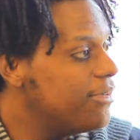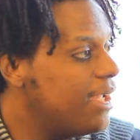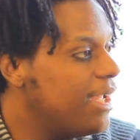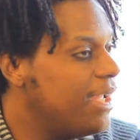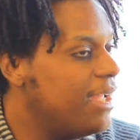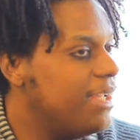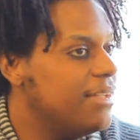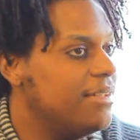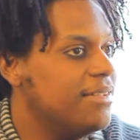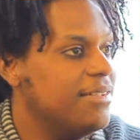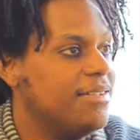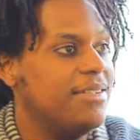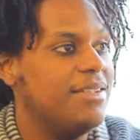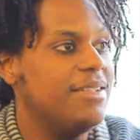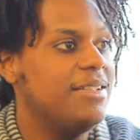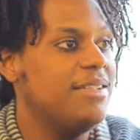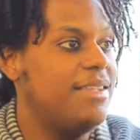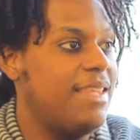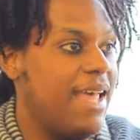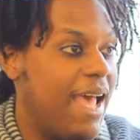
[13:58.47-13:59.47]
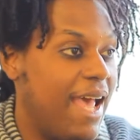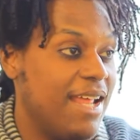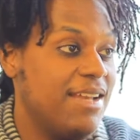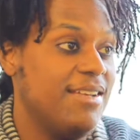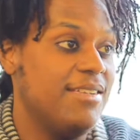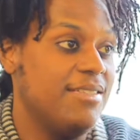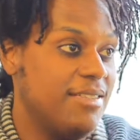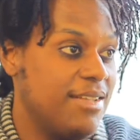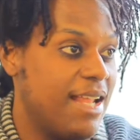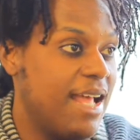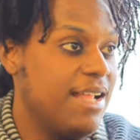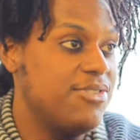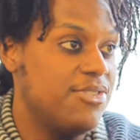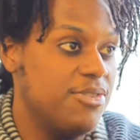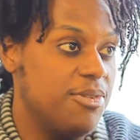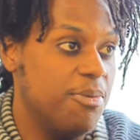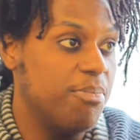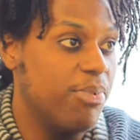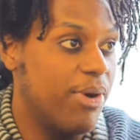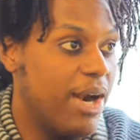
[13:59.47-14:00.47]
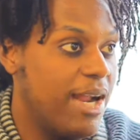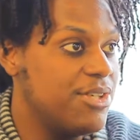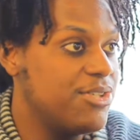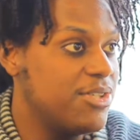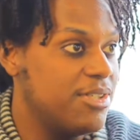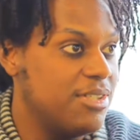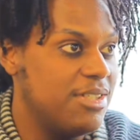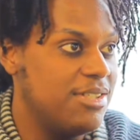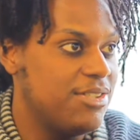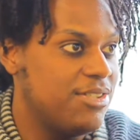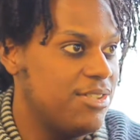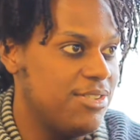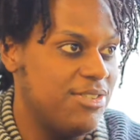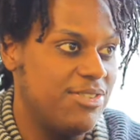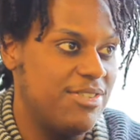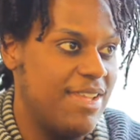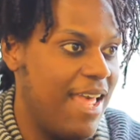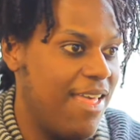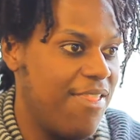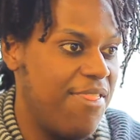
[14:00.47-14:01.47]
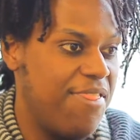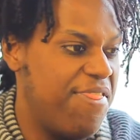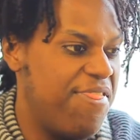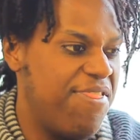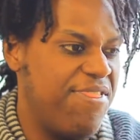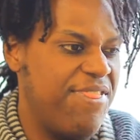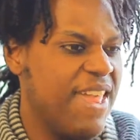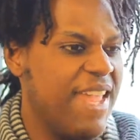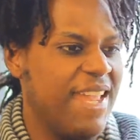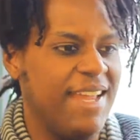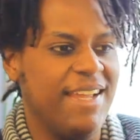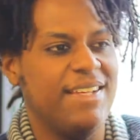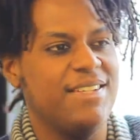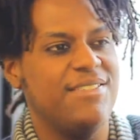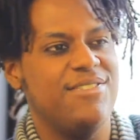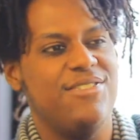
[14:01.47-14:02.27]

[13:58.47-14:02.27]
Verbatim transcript: And that that's depression. It's just that thing.